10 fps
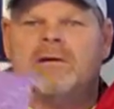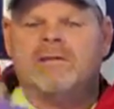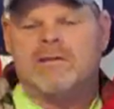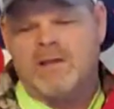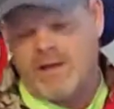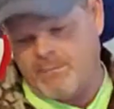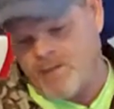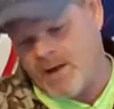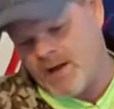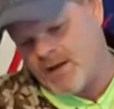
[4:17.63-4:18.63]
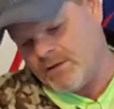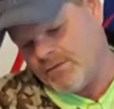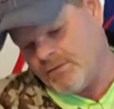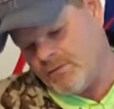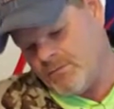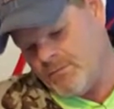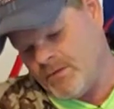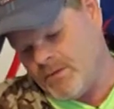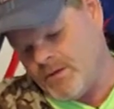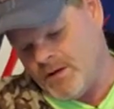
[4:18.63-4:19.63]
ski pass from,
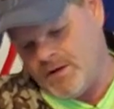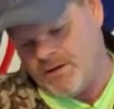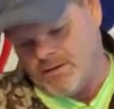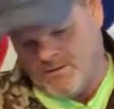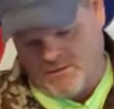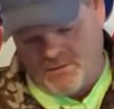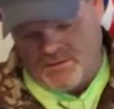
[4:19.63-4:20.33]
I don't know,